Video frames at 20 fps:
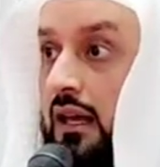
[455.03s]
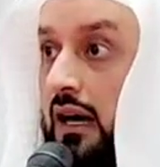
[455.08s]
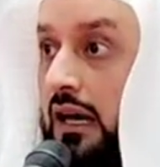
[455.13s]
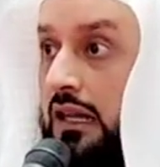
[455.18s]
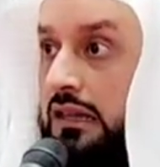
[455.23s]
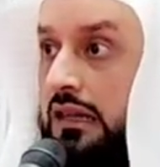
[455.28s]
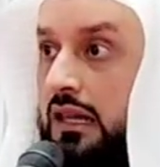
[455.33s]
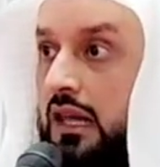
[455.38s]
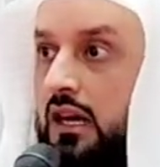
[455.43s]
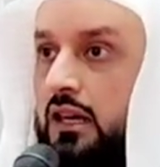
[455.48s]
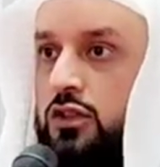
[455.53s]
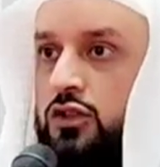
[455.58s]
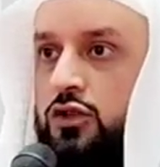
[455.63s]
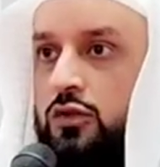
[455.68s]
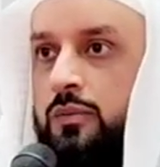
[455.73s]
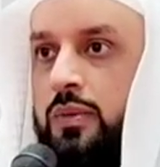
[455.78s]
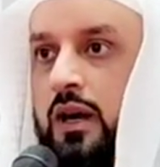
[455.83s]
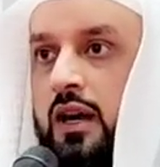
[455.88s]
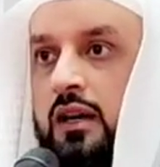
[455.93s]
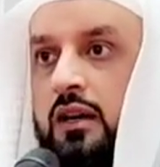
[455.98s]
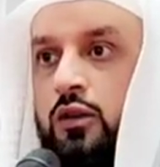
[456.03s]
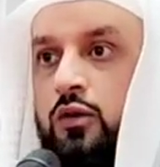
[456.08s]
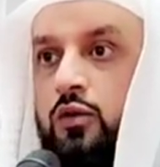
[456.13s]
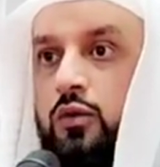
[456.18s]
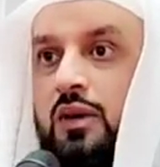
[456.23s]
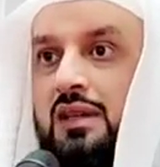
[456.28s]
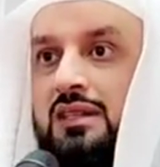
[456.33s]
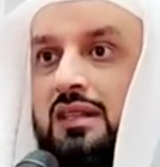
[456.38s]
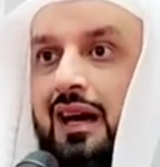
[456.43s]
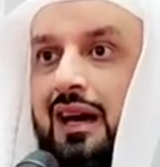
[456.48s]
Allah subhanahu
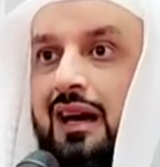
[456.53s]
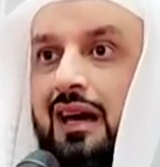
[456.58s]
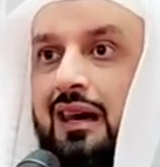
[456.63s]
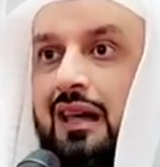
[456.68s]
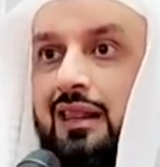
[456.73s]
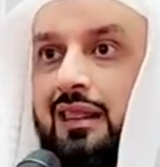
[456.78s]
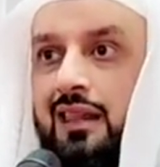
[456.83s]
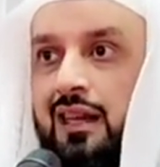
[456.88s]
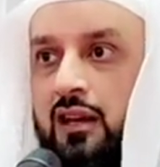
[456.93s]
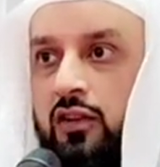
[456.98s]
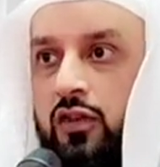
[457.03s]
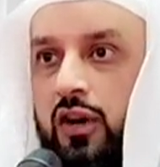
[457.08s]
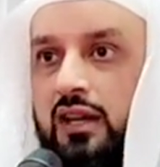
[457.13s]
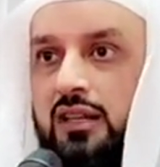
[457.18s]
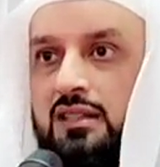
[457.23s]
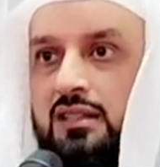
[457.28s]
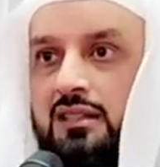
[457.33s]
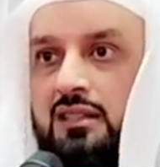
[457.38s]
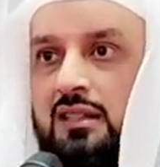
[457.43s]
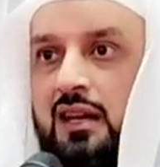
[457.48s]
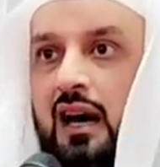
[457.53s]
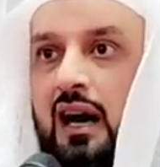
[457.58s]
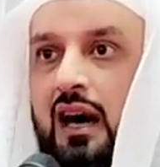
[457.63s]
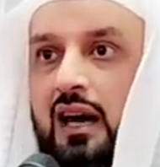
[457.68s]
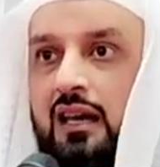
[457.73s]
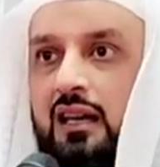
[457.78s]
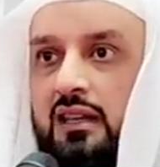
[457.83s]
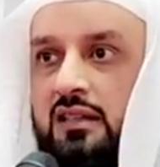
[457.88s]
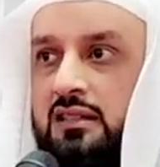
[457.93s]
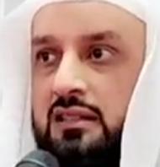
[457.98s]
wa ta'ala, the greatest, the
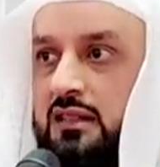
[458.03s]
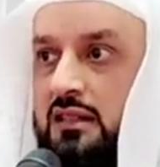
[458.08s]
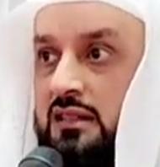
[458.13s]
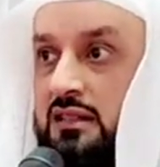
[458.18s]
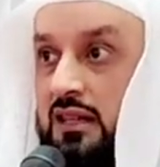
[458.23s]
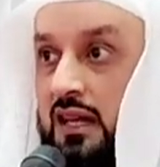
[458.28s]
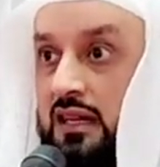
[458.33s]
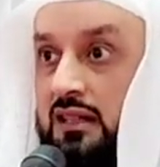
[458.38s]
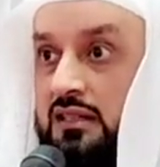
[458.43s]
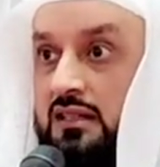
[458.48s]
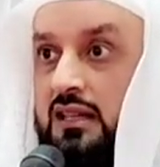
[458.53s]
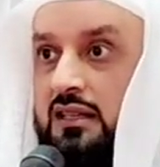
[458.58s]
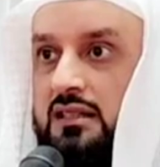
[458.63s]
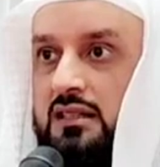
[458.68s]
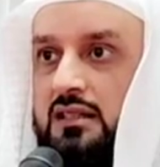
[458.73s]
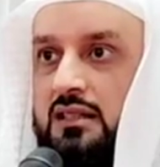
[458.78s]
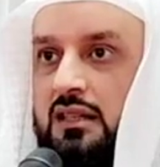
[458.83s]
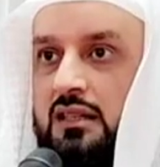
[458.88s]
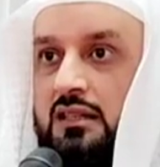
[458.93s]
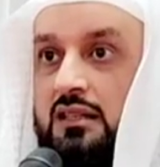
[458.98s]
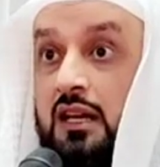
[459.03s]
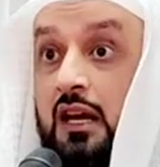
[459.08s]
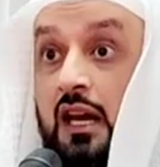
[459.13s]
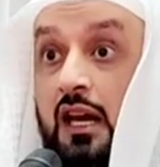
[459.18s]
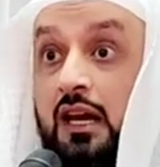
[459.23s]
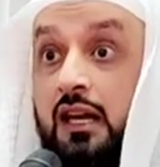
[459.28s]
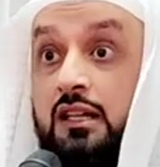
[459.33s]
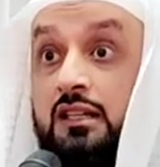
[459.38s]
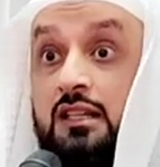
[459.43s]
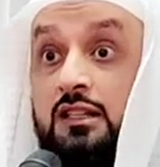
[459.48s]
highest, is existent.
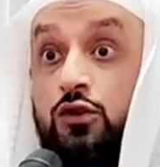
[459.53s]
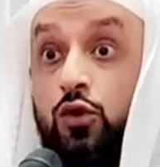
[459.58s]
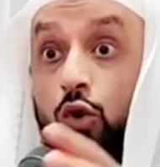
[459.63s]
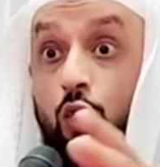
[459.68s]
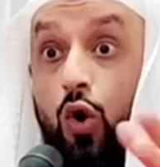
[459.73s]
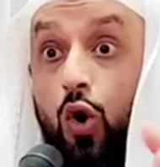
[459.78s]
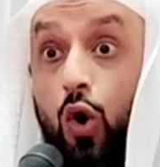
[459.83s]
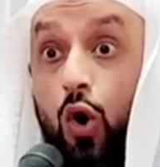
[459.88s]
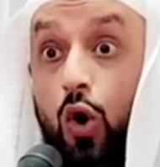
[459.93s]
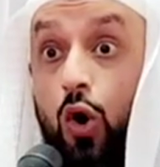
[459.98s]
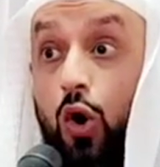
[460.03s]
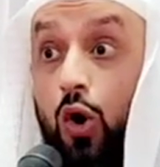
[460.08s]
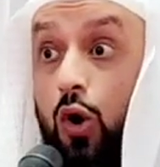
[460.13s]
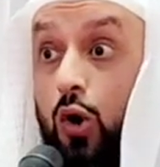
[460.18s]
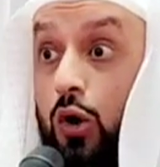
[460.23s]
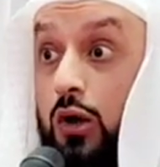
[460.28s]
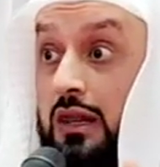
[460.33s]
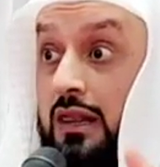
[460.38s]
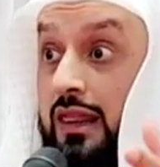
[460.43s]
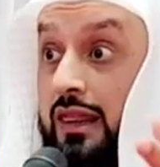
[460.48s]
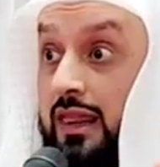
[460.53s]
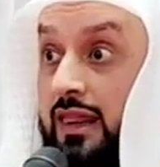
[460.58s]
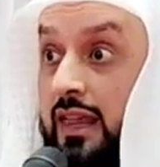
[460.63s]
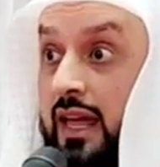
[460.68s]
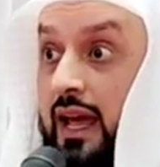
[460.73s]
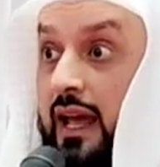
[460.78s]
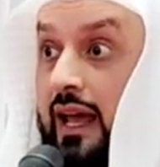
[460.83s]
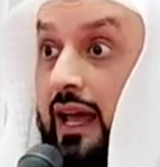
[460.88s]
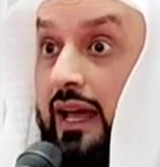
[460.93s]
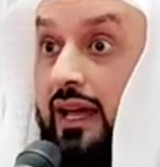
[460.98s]
It is all
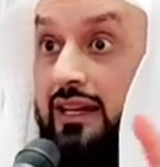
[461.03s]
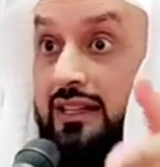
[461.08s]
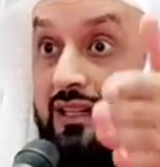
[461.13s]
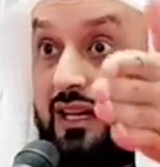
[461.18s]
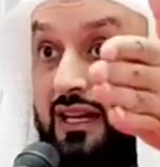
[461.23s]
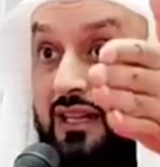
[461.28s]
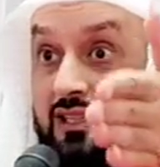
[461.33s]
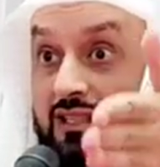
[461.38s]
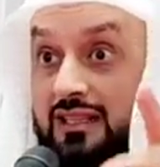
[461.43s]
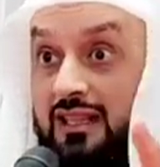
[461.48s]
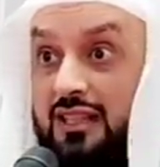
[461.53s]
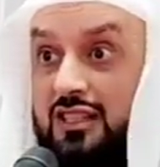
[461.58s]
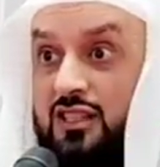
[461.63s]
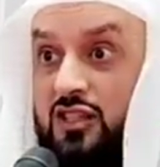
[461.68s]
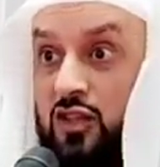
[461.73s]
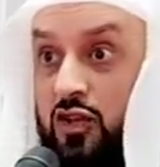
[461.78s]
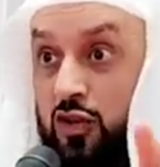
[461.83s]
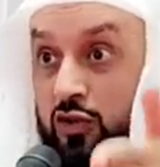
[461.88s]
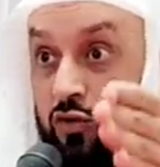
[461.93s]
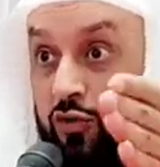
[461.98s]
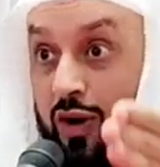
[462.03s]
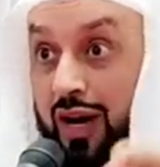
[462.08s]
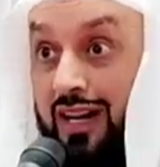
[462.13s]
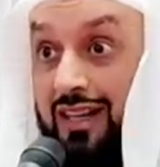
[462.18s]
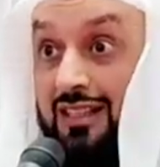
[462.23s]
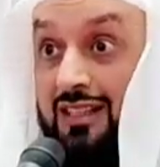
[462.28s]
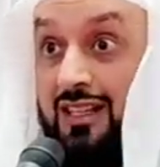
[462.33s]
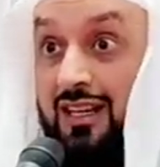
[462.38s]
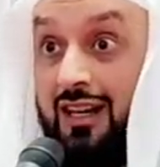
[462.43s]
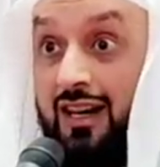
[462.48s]
there. It exists
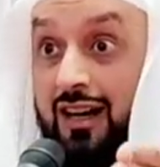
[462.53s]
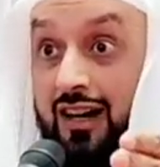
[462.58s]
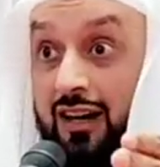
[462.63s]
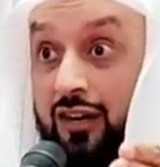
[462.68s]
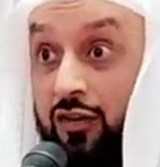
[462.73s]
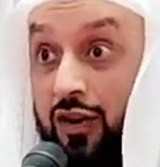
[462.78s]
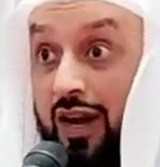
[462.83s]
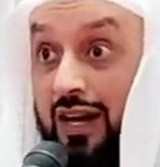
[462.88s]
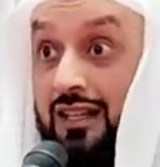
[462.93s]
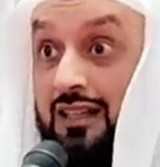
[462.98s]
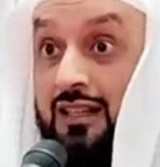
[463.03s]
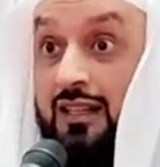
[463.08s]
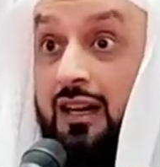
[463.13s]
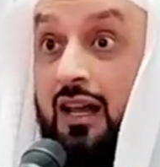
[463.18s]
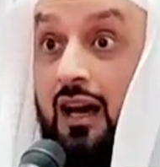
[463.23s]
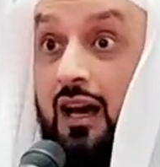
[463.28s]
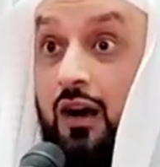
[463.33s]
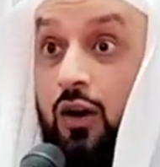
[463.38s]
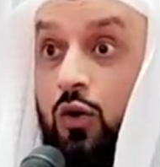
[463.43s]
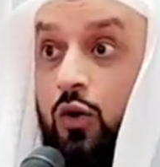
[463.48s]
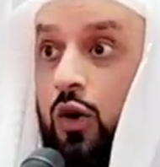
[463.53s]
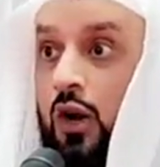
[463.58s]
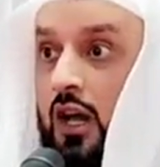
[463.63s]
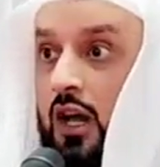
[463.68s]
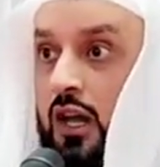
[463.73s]
right here, right now.